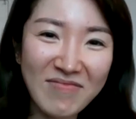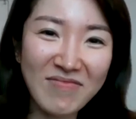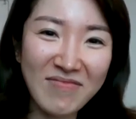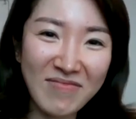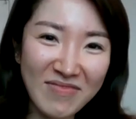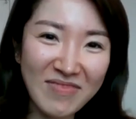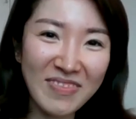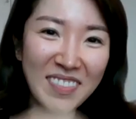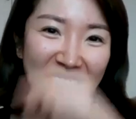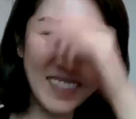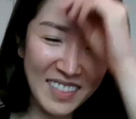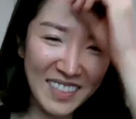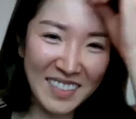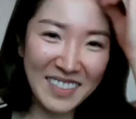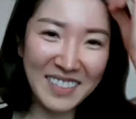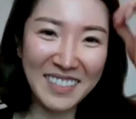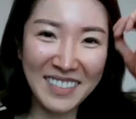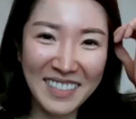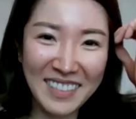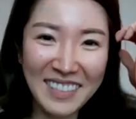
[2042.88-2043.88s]
as a
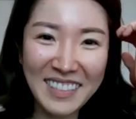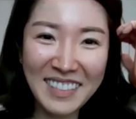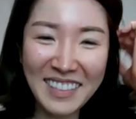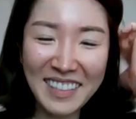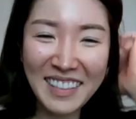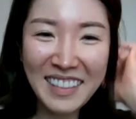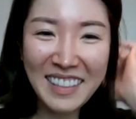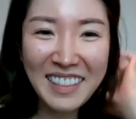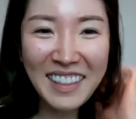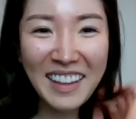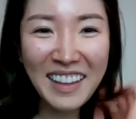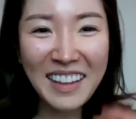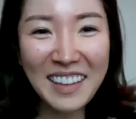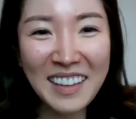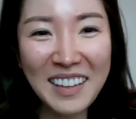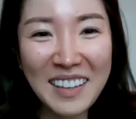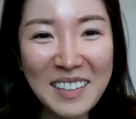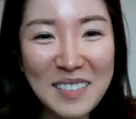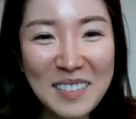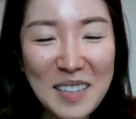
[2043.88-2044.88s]
professional. And I look
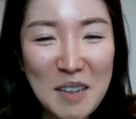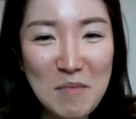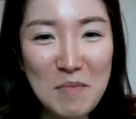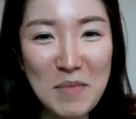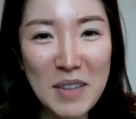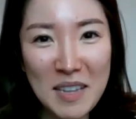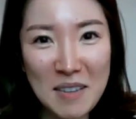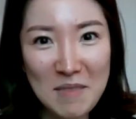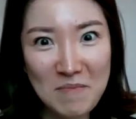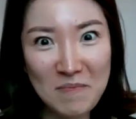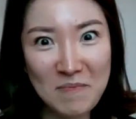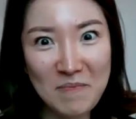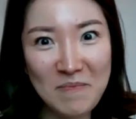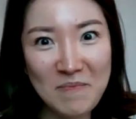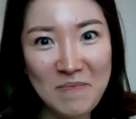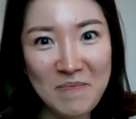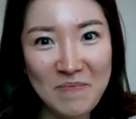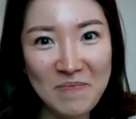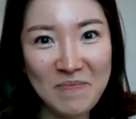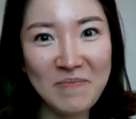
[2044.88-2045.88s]
forward to hearing you and
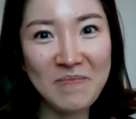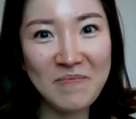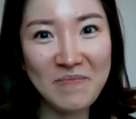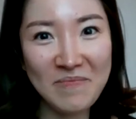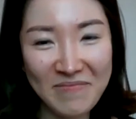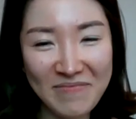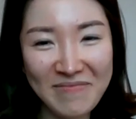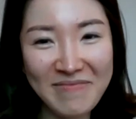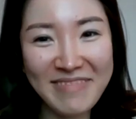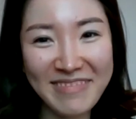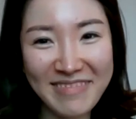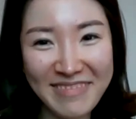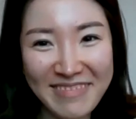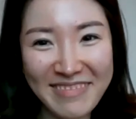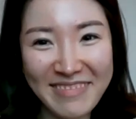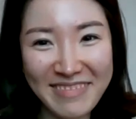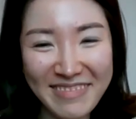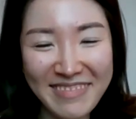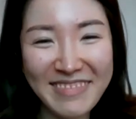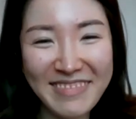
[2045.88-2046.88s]
seeing you again.
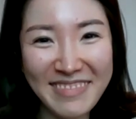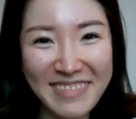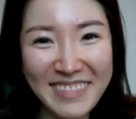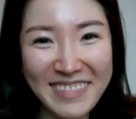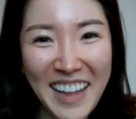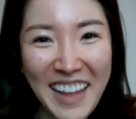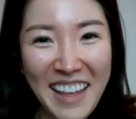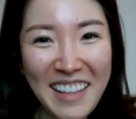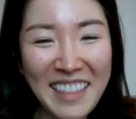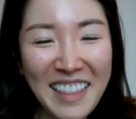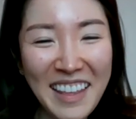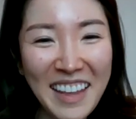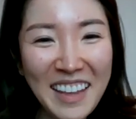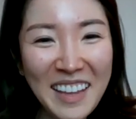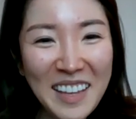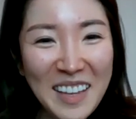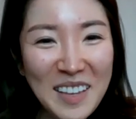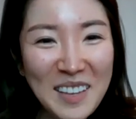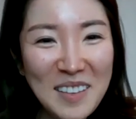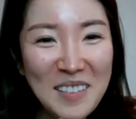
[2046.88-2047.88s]
Yes, indeed.